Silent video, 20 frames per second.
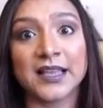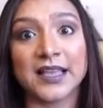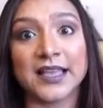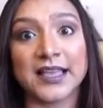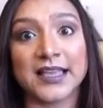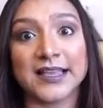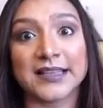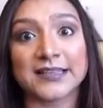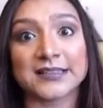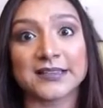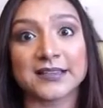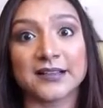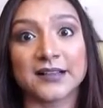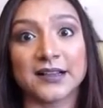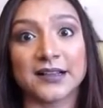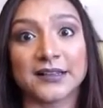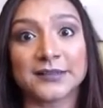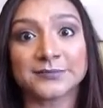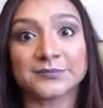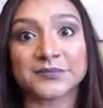and
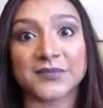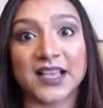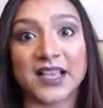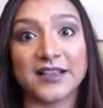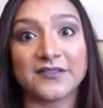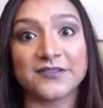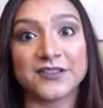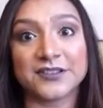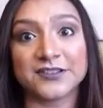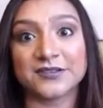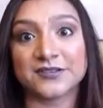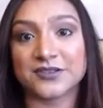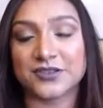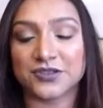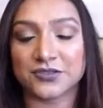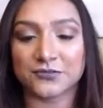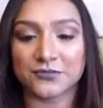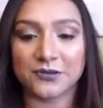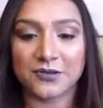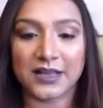I will
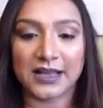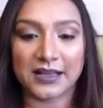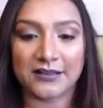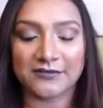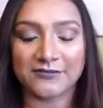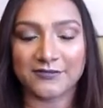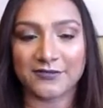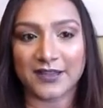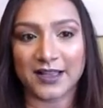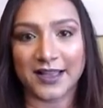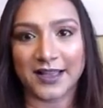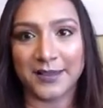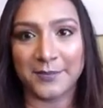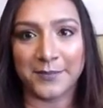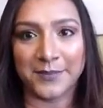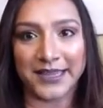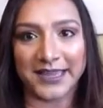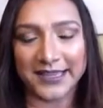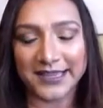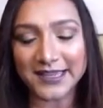show you how I
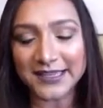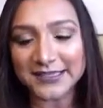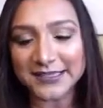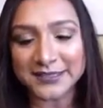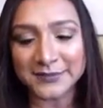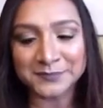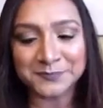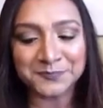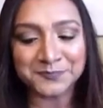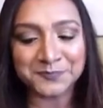make it.